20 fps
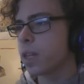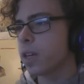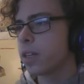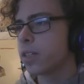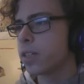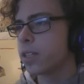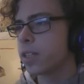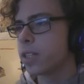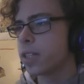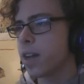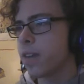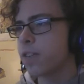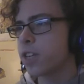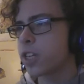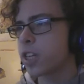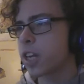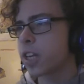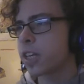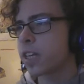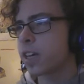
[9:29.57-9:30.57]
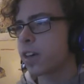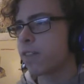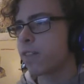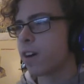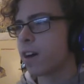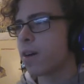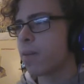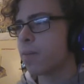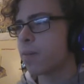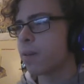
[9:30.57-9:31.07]
Did the dev just like give
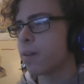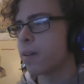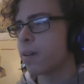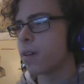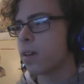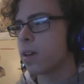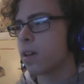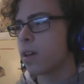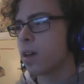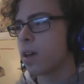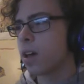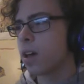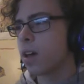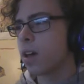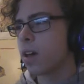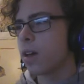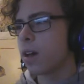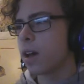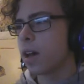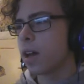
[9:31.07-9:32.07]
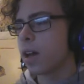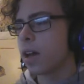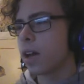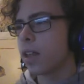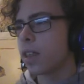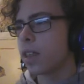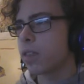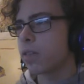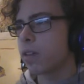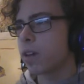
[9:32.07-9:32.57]
up at night
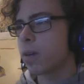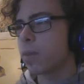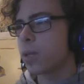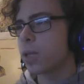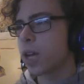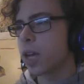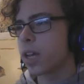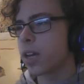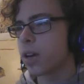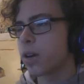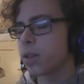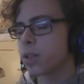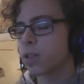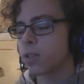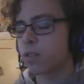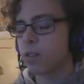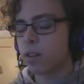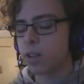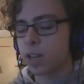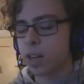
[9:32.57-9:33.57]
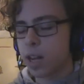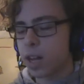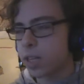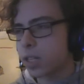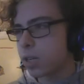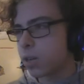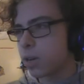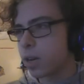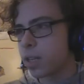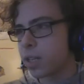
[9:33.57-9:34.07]
3 and was like, you know what, screw it, the
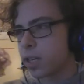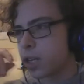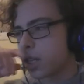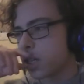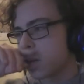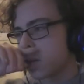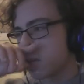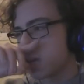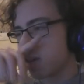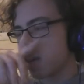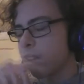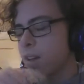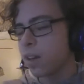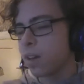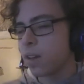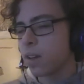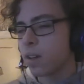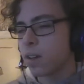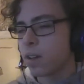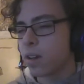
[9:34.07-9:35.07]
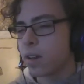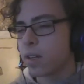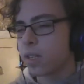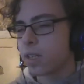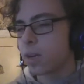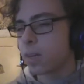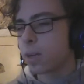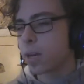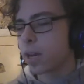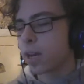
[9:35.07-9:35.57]
last 2 nights are just gonna be
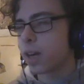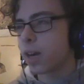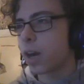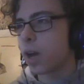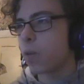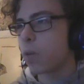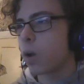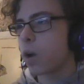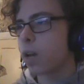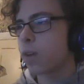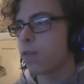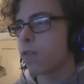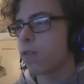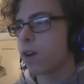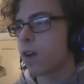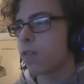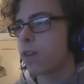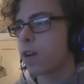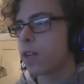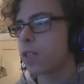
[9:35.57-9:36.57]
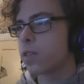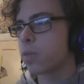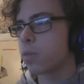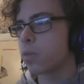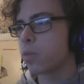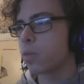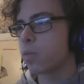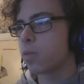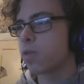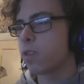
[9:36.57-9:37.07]
like night 1 in Five Nights at
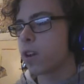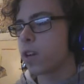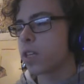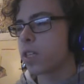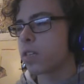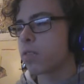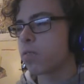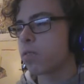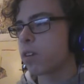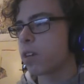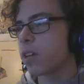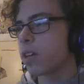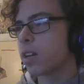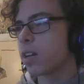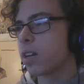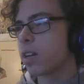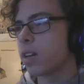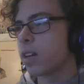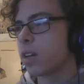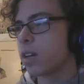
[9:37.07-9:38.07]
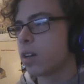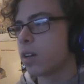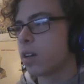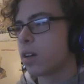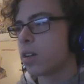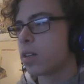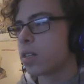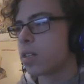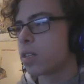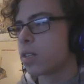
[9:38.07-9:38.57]
Freddy's 3,
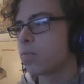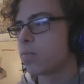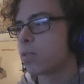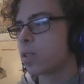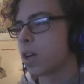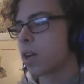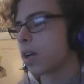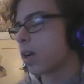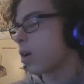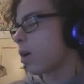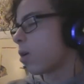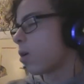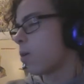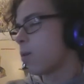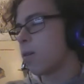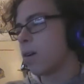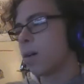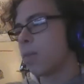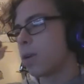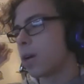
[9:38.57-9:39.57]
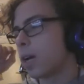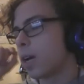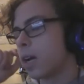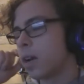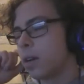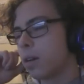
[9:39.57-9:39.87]
and just was like, no, I'm done.